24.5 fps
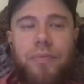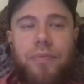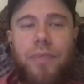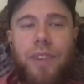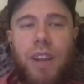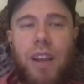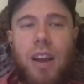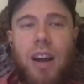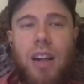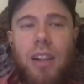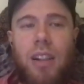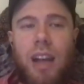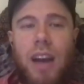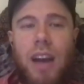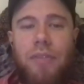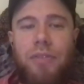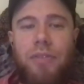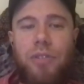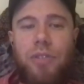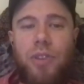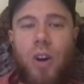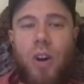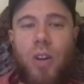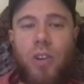I'll have you
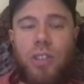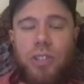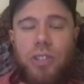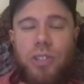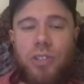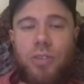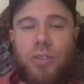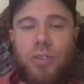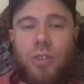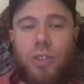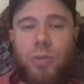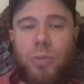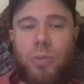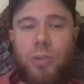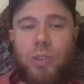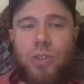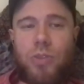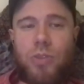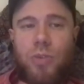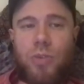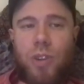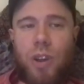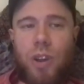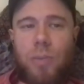know, just not to
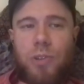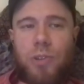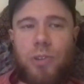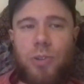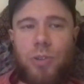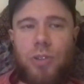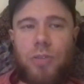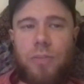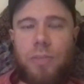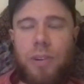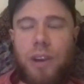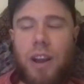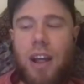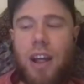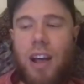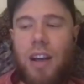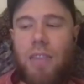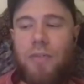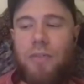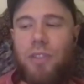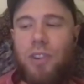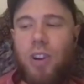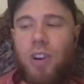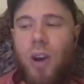interrupt, Jordan, but I'll have you
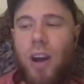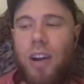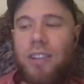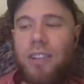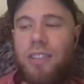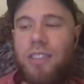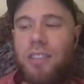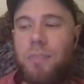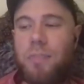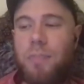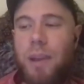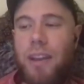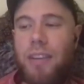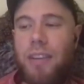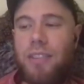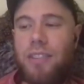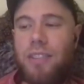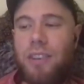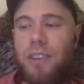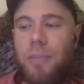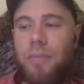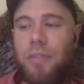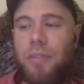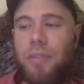know, I just spent
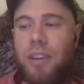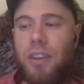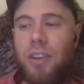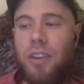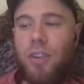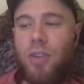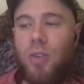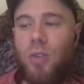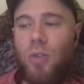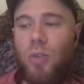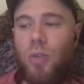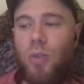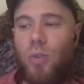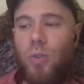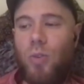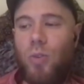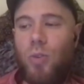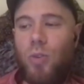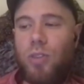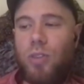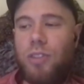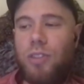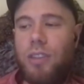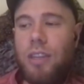something called
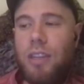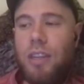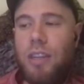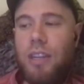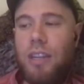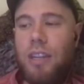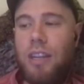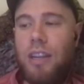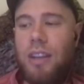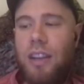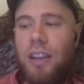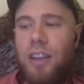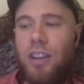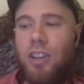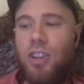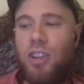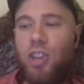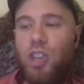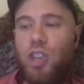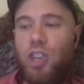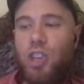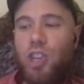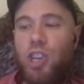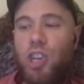channel
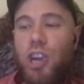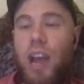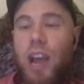points.